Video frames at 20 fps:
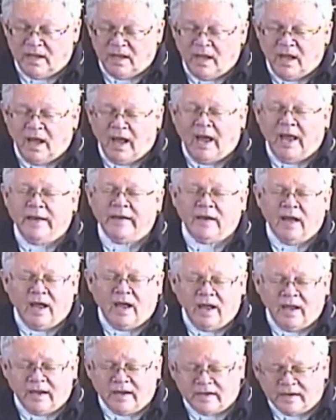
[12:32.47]
I
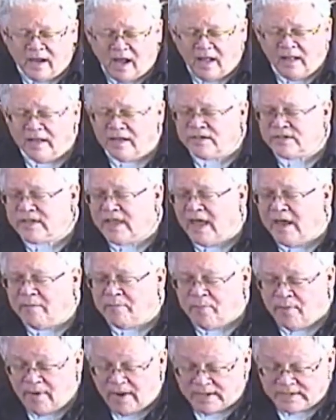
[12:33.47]
acknowledge thy
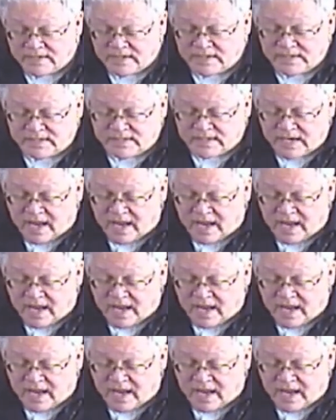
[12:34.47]
presence